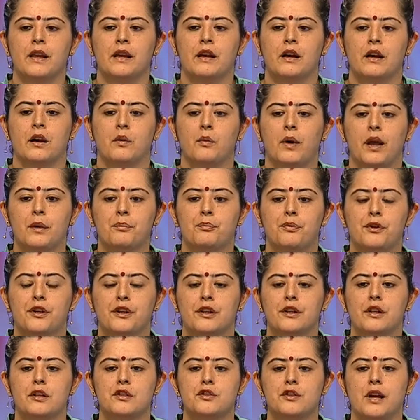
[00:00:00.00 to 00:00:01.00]
Uh, one
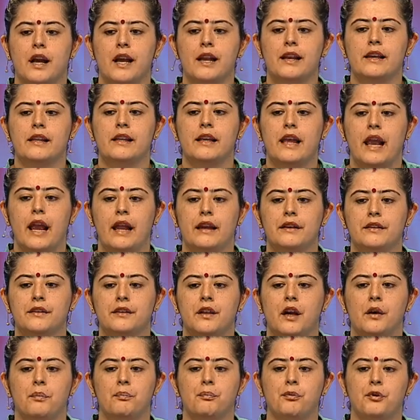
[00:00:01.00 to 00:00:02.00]
particular child, he ended
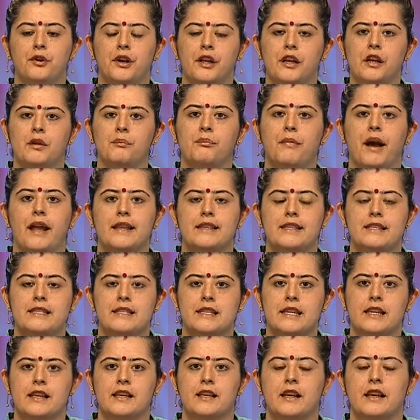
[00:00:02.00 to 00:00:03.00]
up putting a
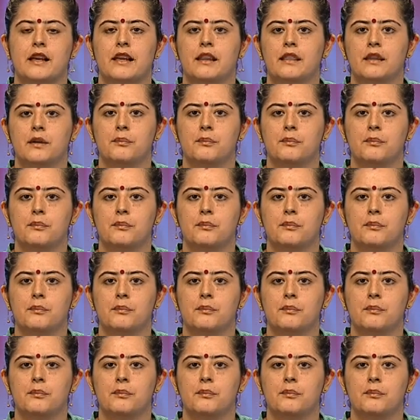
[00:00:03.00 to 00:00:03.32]
matchstick in the